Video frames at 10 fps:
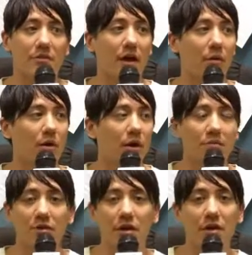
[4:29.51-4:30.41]
So that
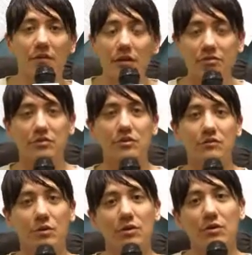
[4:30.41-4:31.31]
way, if you got nothing else to do,
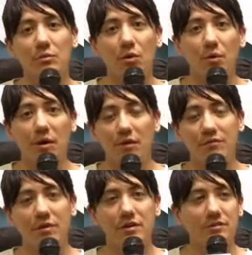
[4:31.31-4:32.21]
if you want to learn more about
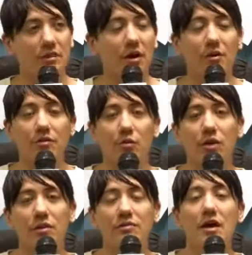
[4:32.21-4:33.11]
fitness and health and
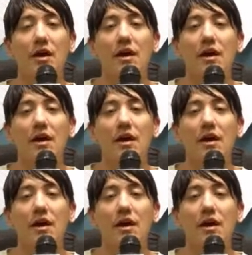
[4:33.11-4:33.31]
wellness